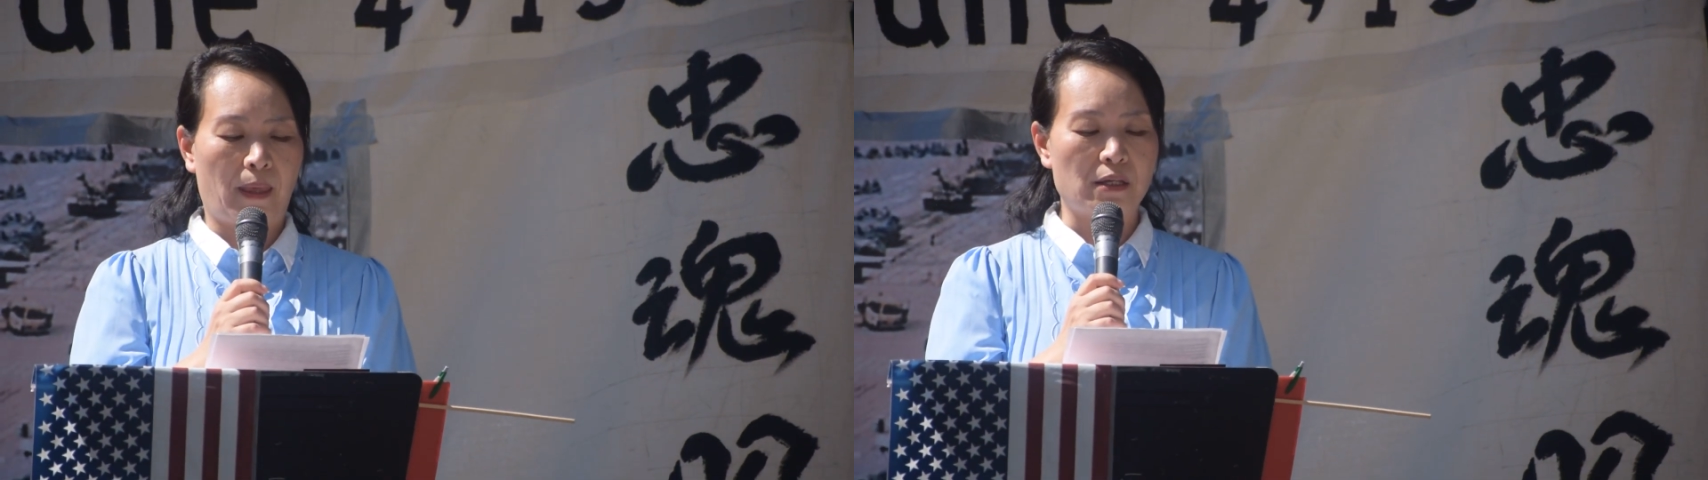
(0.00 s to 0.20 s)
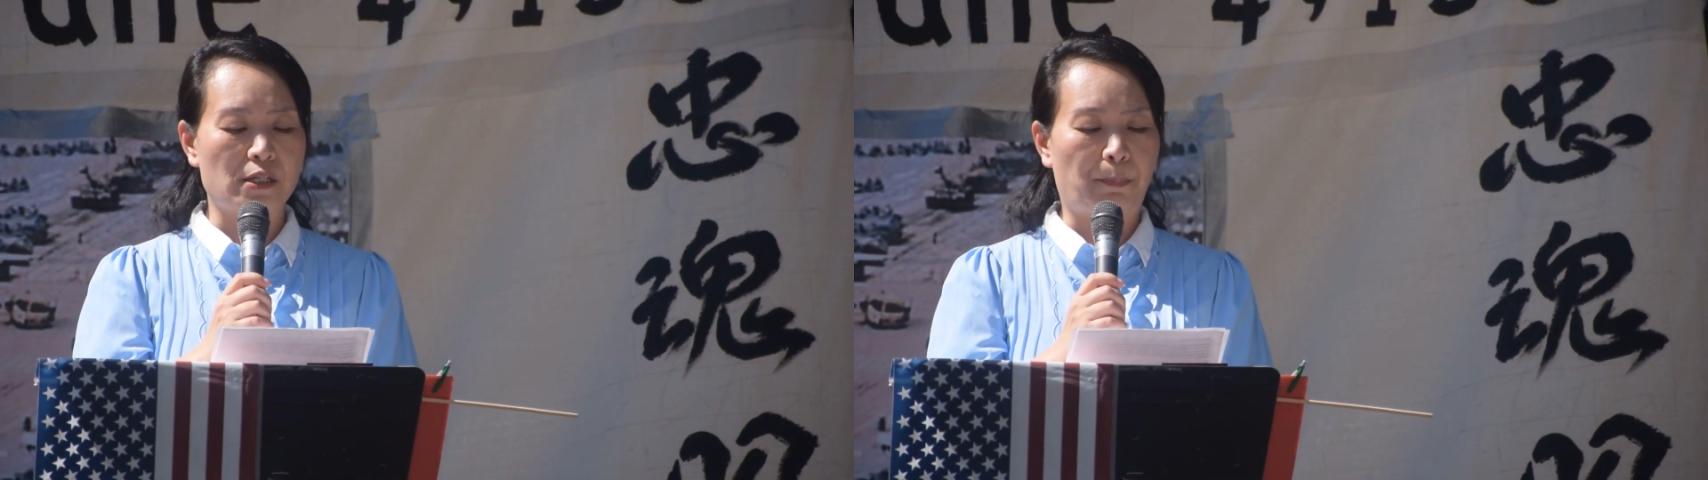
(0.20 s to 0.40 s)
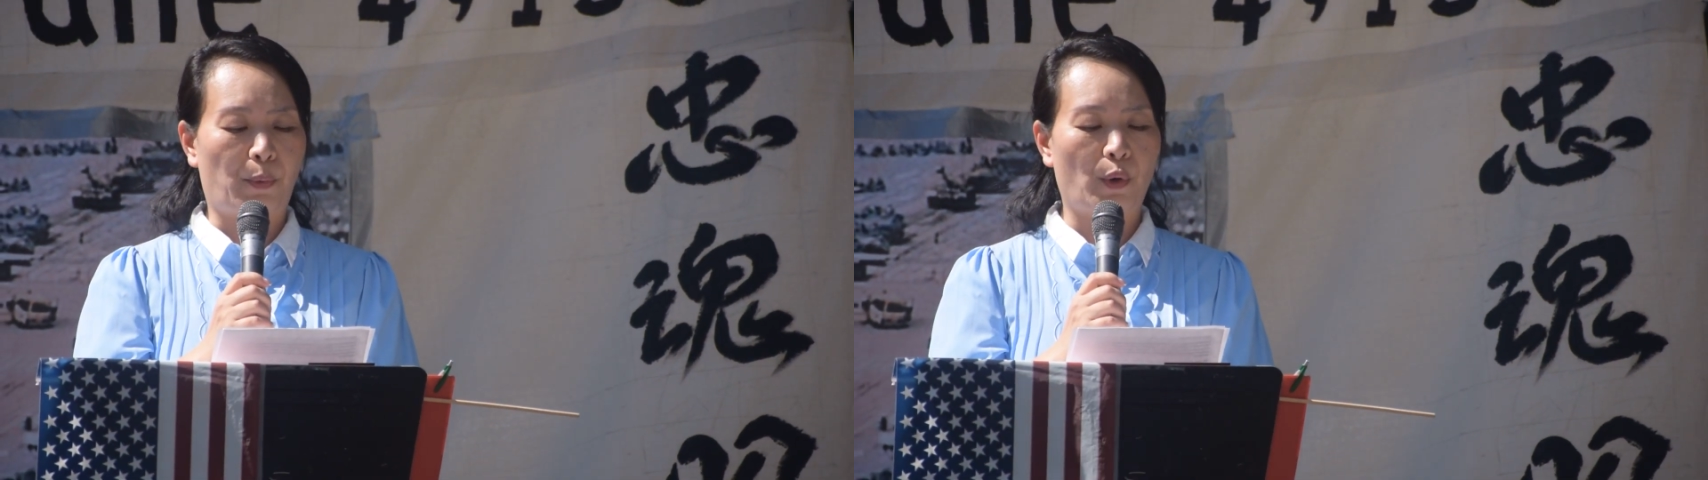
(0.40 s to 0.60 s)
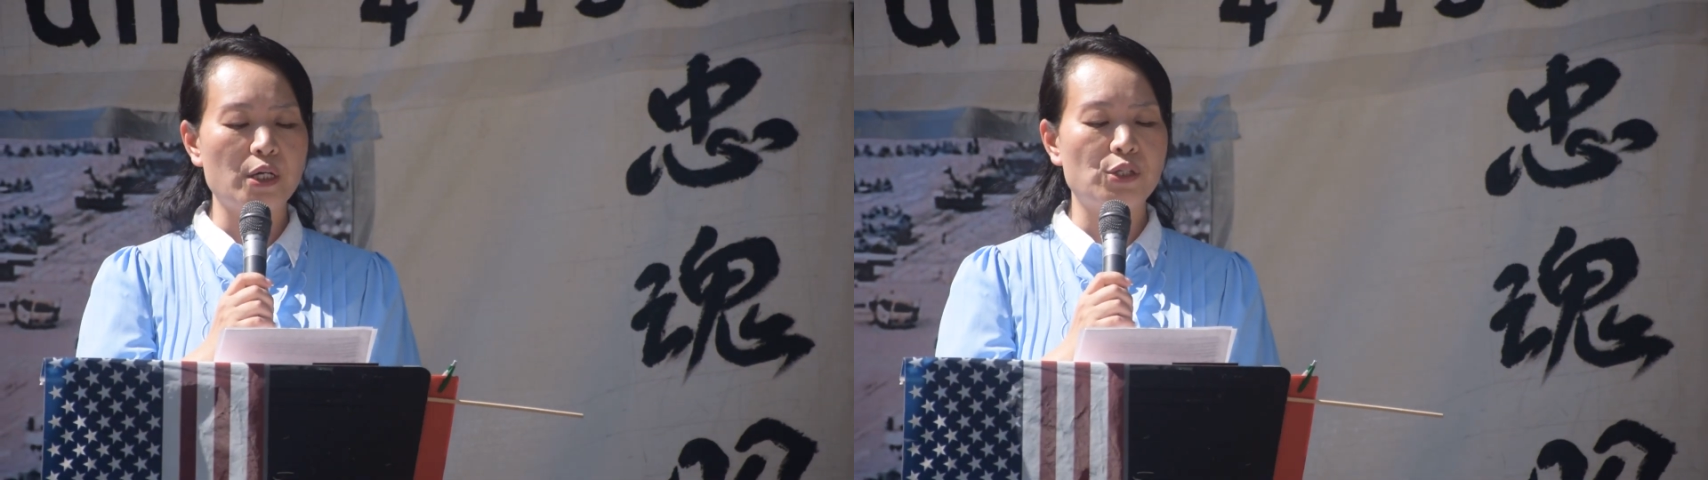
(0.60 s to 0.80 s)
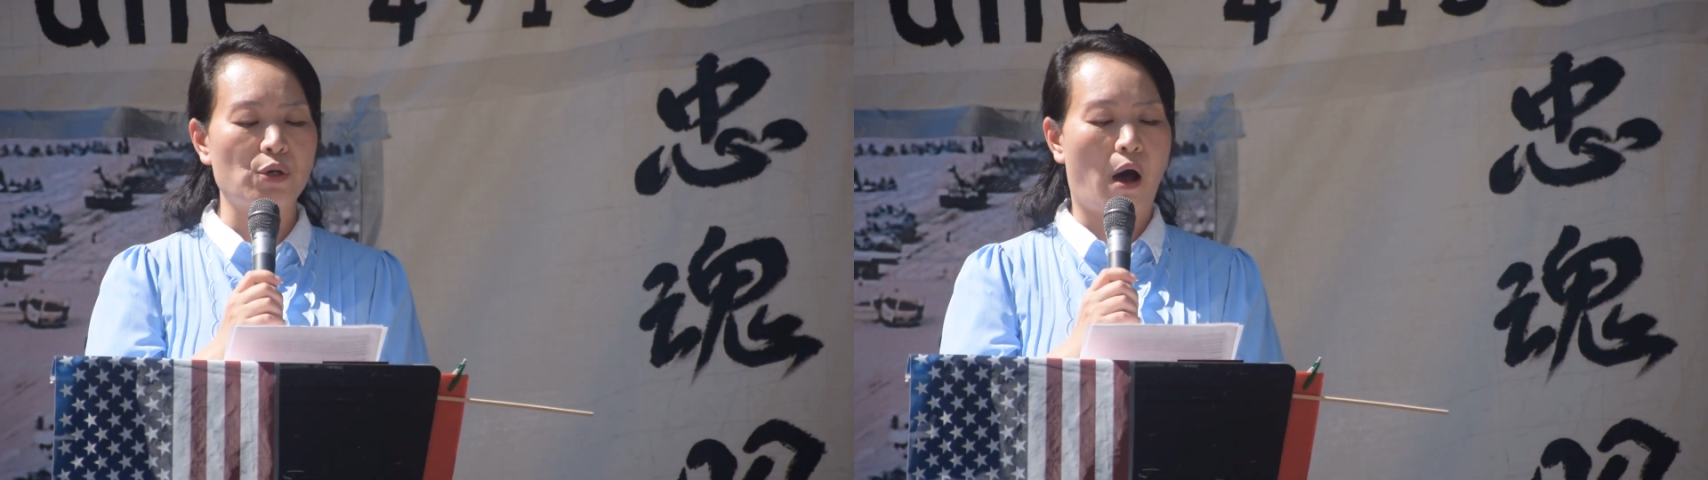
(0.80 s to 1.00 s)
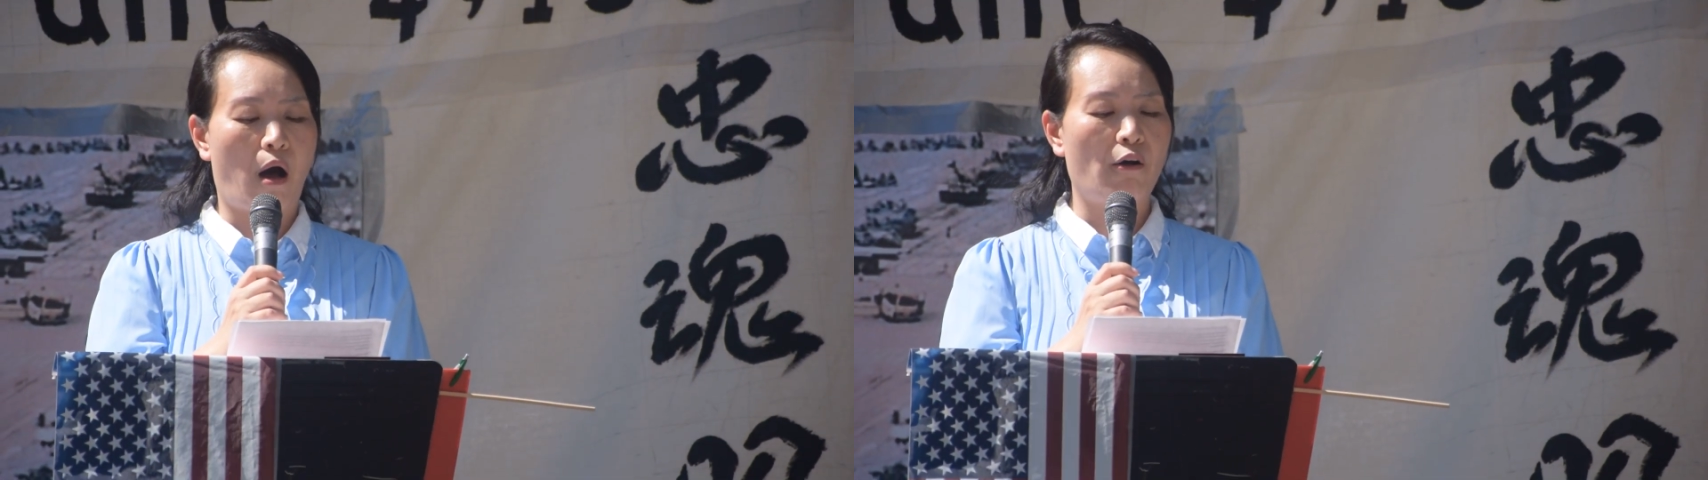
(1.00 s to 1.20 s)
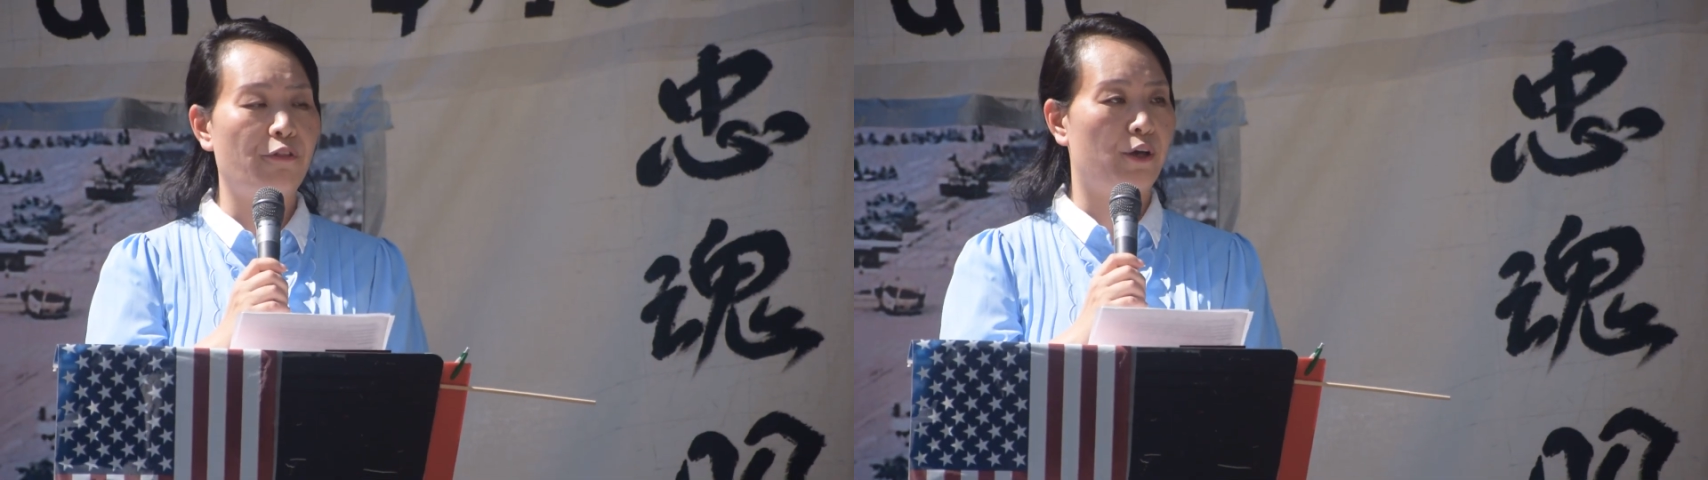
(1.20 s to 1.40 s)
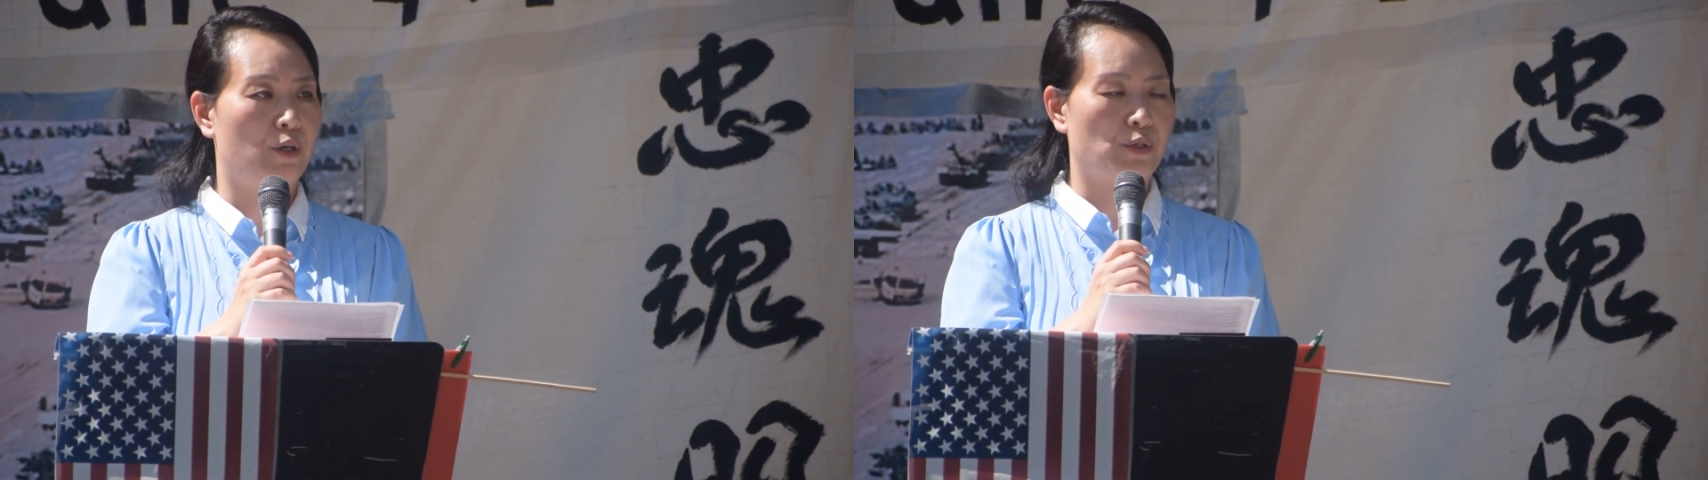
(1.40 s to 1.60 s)
and support to all
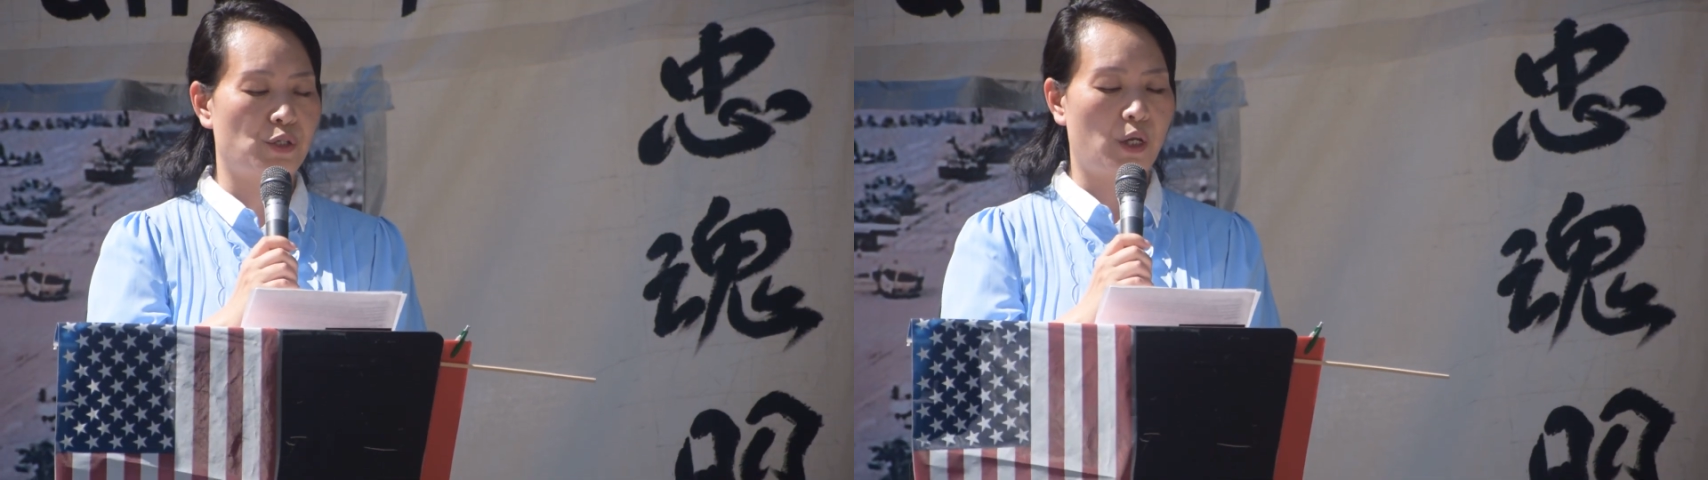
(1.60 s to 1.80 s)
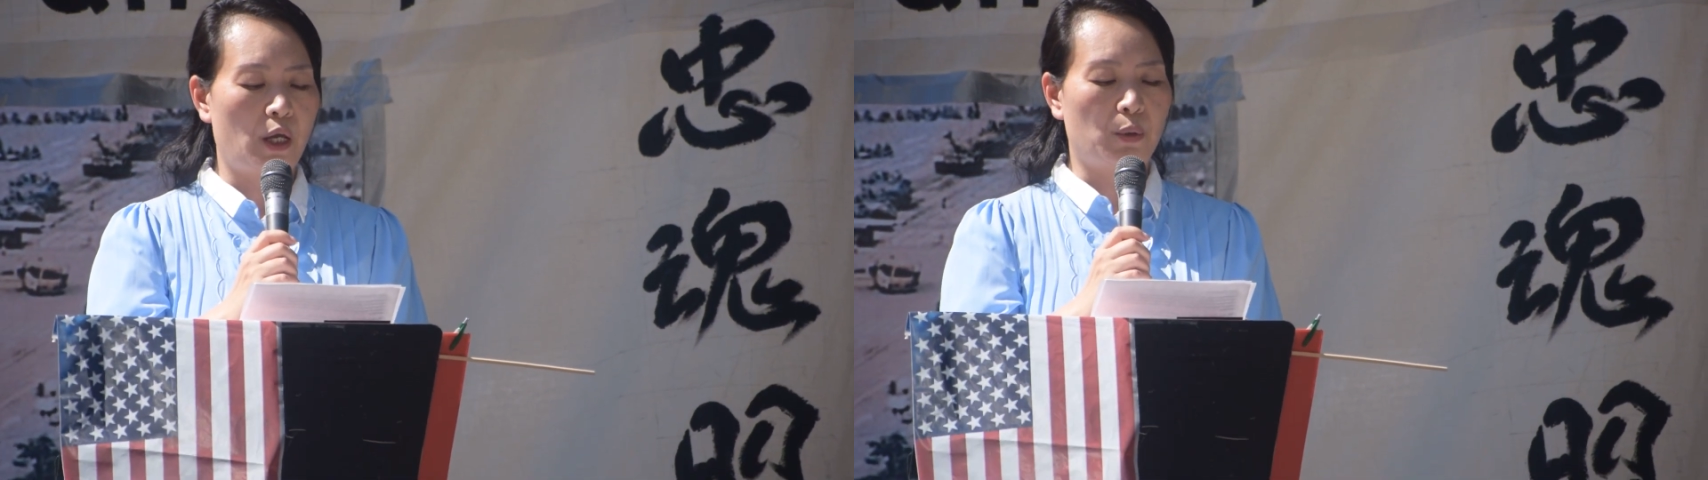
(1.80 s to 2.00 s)
those